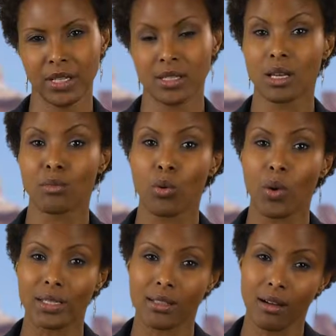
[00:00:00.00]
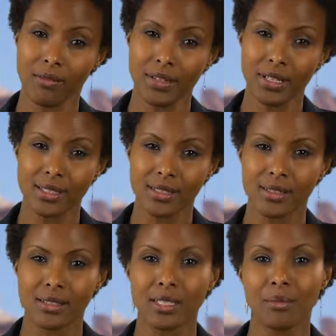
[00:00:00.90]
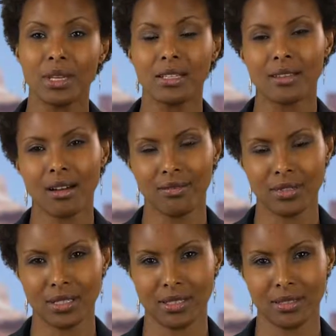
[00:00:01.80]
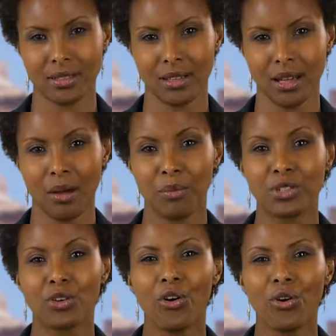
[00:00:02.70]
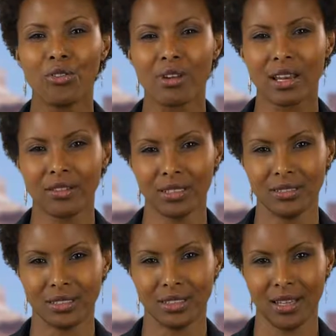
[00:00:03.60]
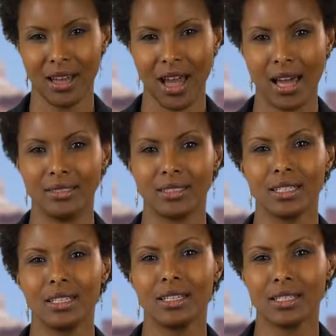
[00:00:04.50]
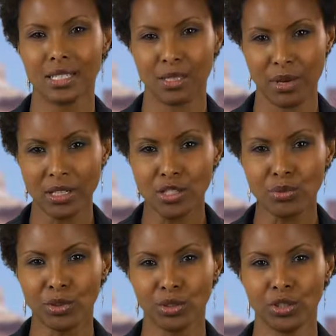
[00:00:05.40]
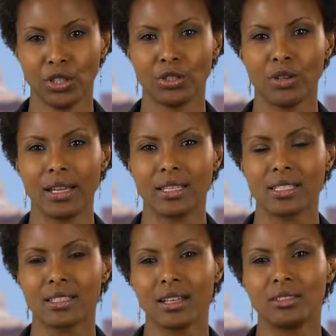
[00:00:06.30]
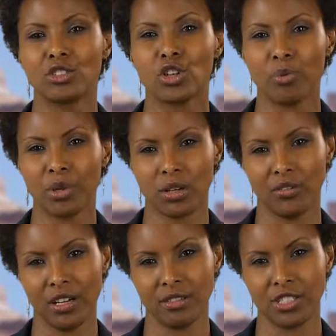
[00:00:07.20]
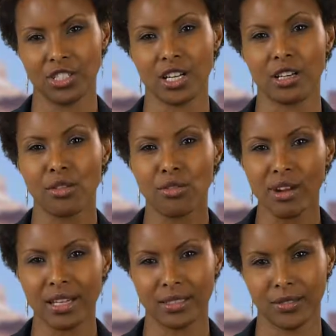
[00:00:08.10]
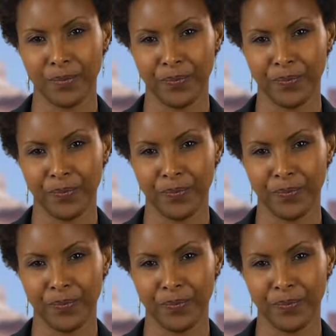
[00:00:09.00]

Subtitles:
Some quite obvious, some less obvious, but all relevant and indispensable to understand the topic of heritage under threat.